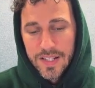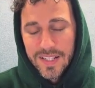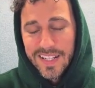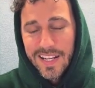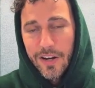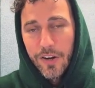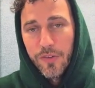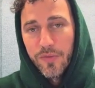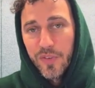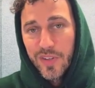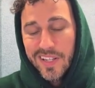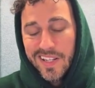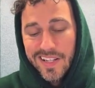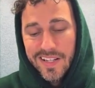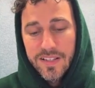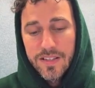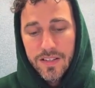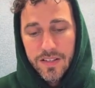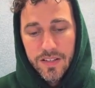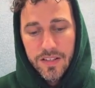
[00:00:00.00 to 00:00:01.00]
Now, if it
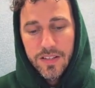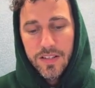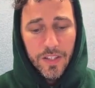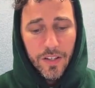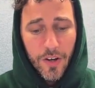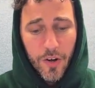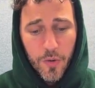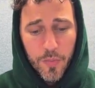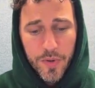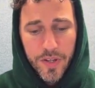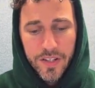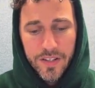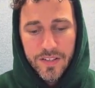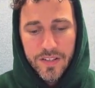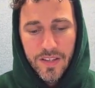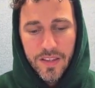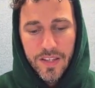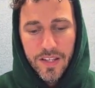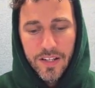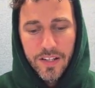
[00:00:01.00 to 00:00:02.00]
isn't opened,
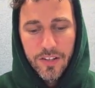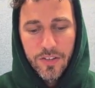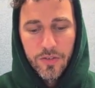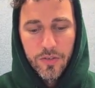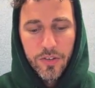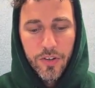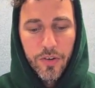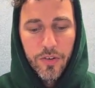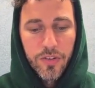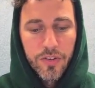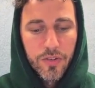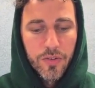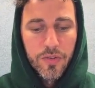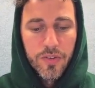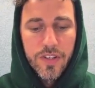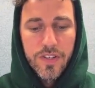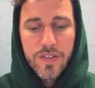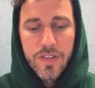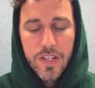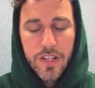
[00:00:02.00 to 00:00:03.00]
then it'll go through
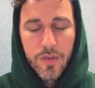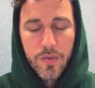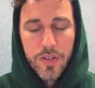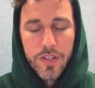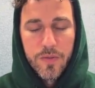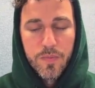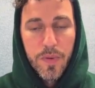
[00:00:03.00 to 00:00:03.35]
this sequence.